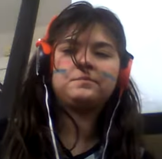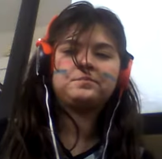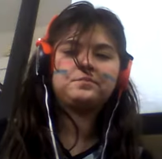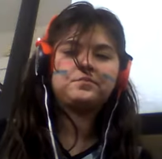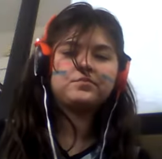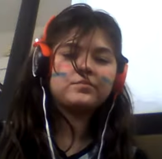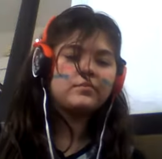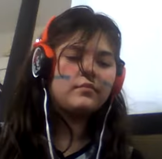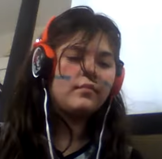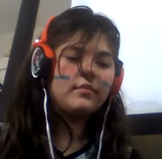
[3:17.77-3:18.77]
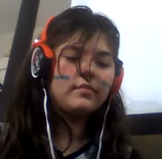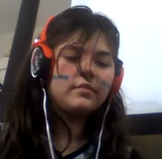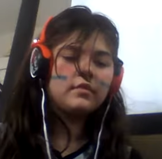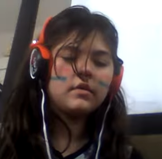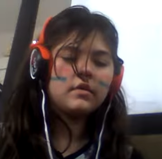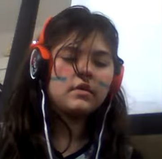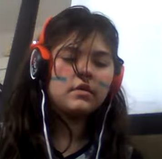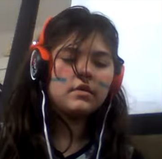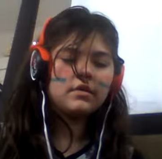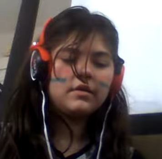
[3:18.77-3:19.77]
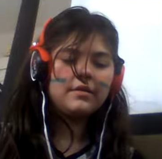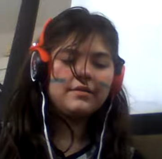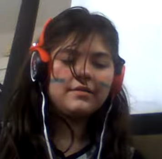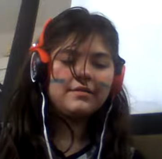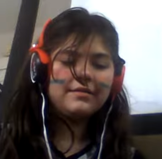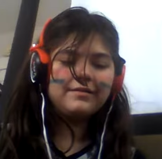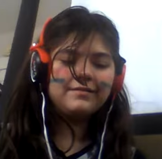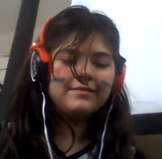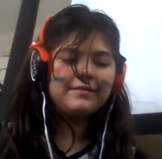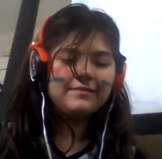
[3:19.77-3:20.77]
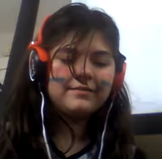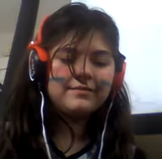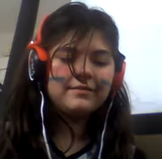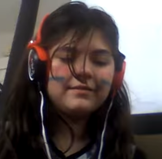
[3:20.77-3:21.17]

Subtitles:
(no one is talking)